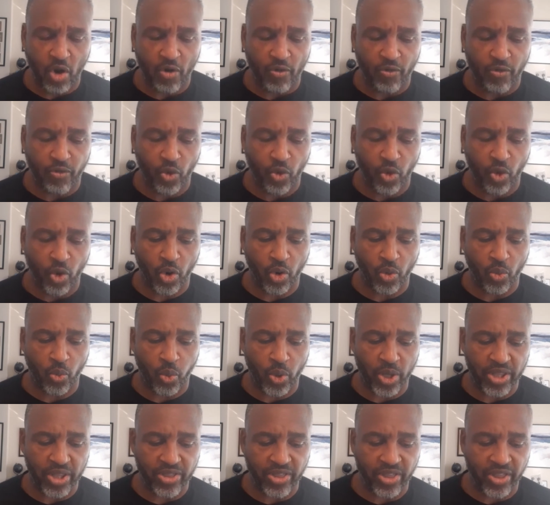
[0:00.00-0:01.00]
For
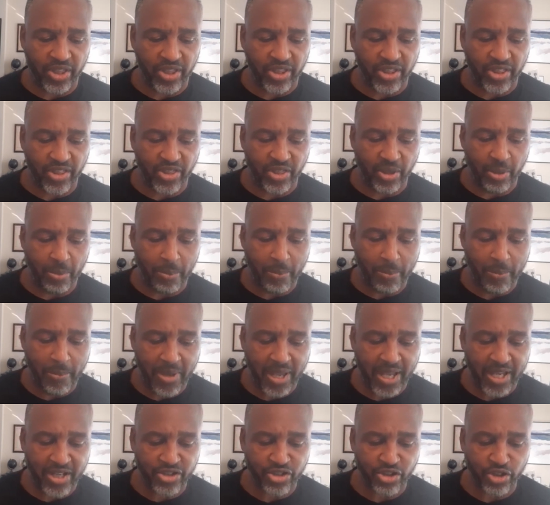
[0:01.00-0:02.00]
with the
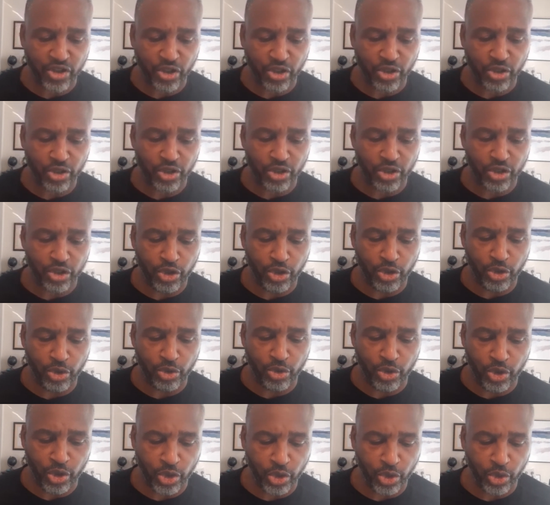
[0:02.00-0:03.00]
measure you
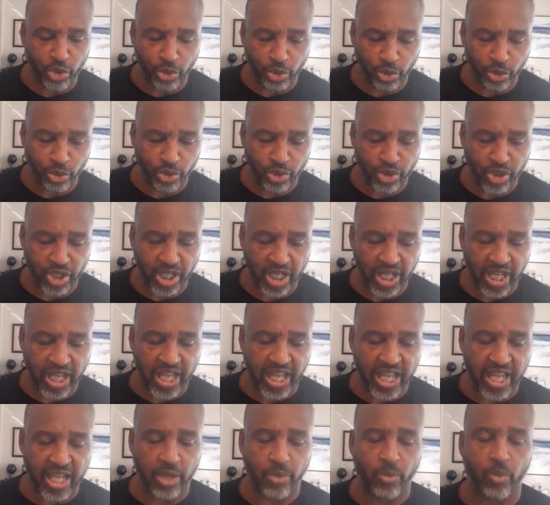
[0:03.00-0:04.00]
use,
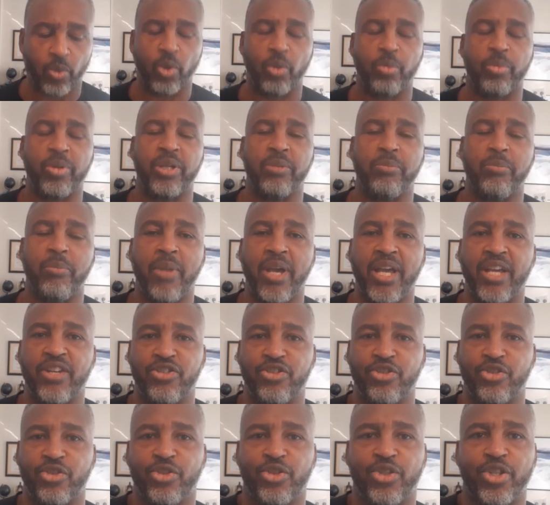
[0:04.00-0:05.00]
it will be
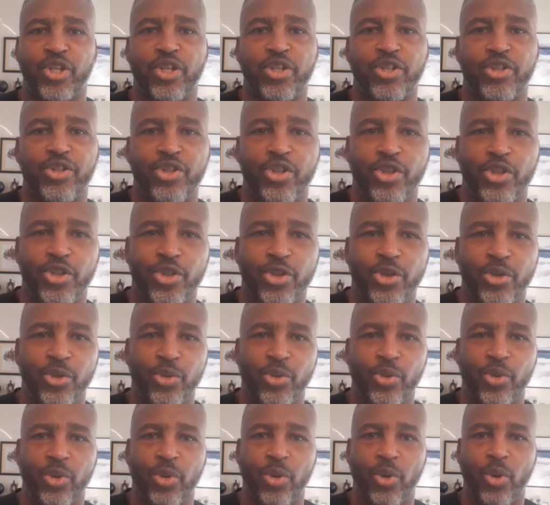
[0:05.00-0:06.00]
measured to
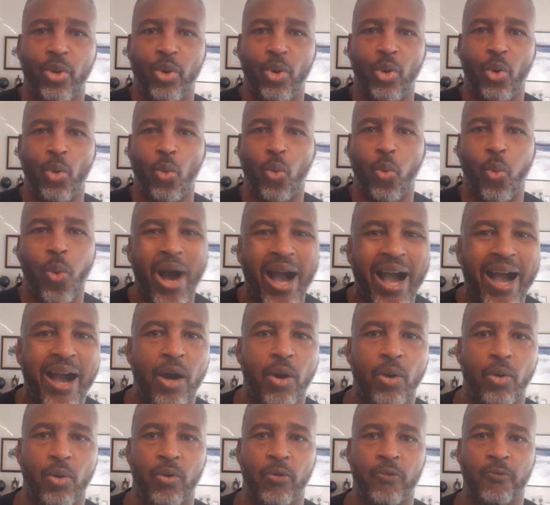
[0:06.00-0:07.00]
you.
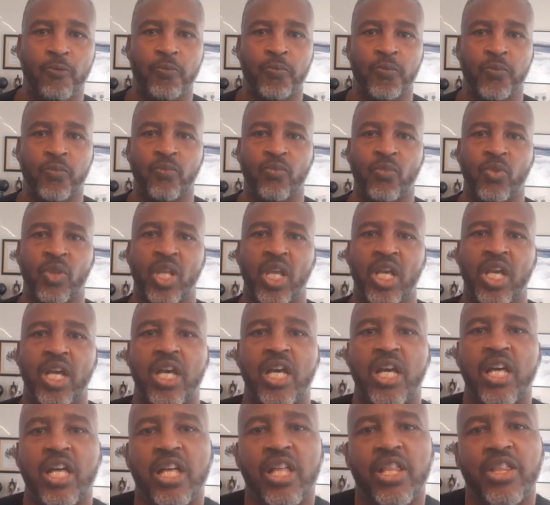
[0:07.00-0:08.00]
Wow.
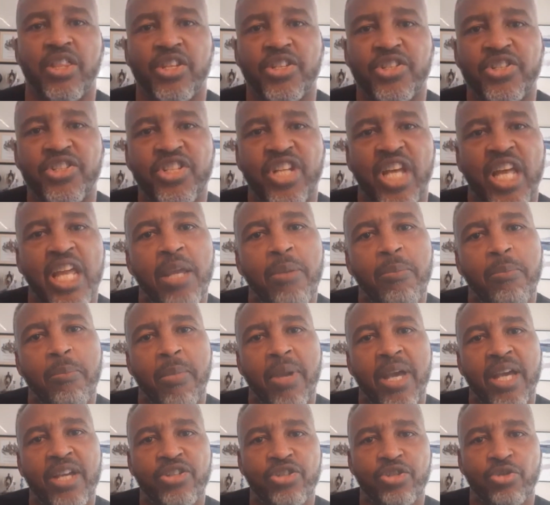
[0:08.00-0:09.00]
The same
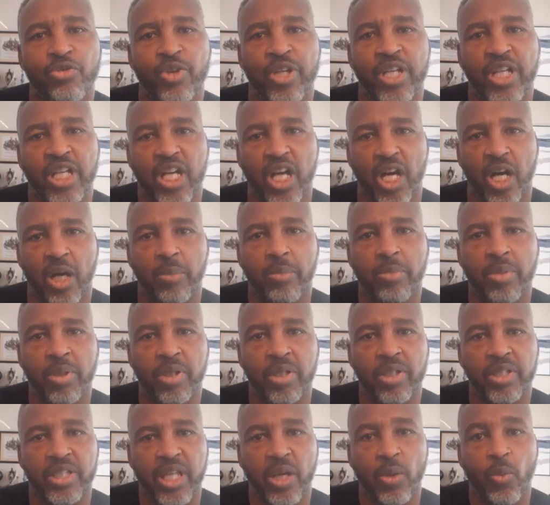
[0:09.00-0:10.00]
measuring cup
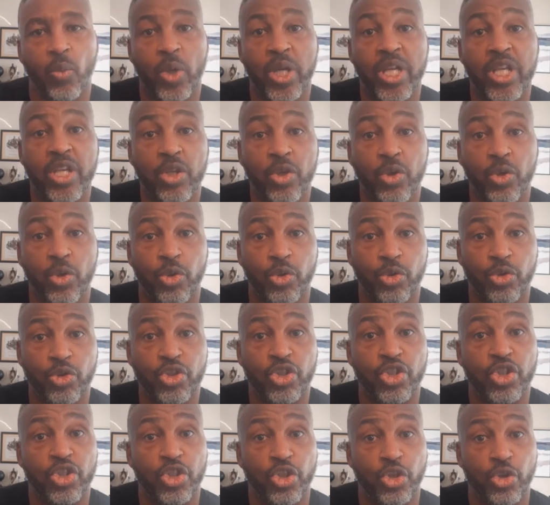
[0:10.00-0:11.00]
that we
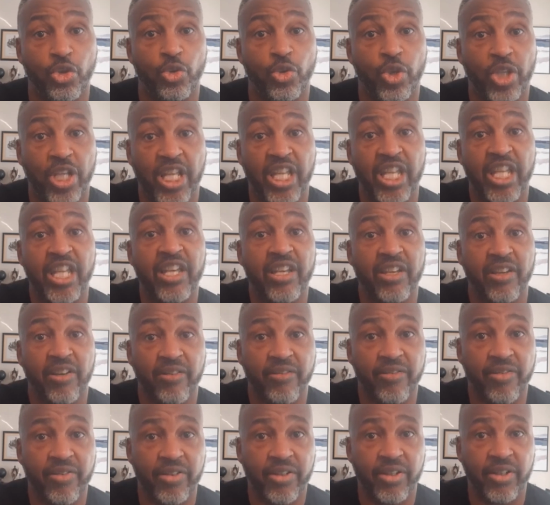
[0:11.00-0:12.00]
use to
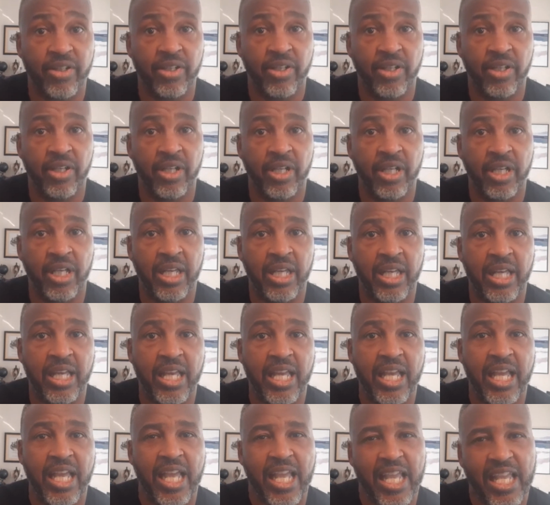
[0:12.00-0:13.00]
give
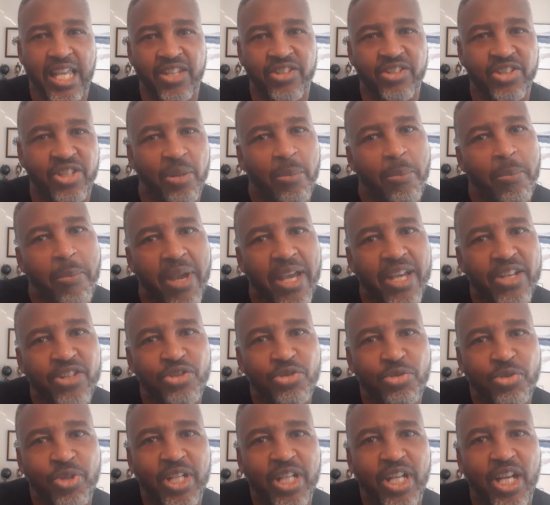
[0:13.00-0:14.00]
is the
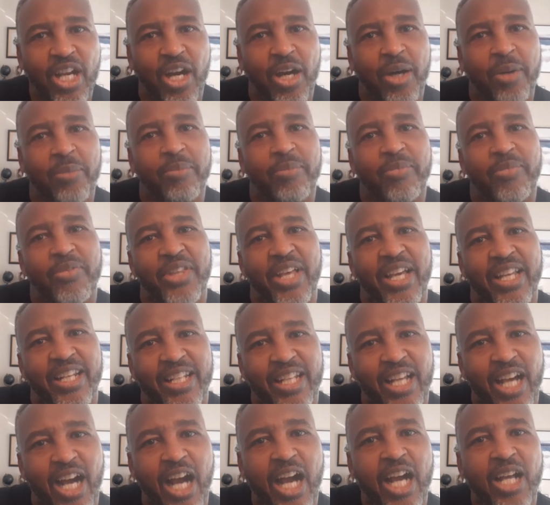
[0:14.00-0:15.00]
measuring cup that
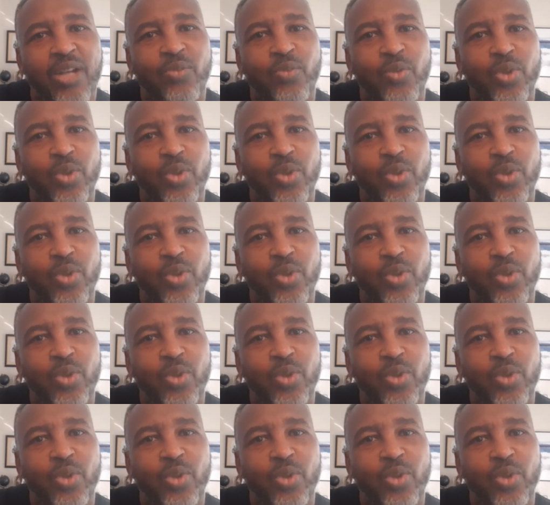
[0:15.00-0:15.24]
God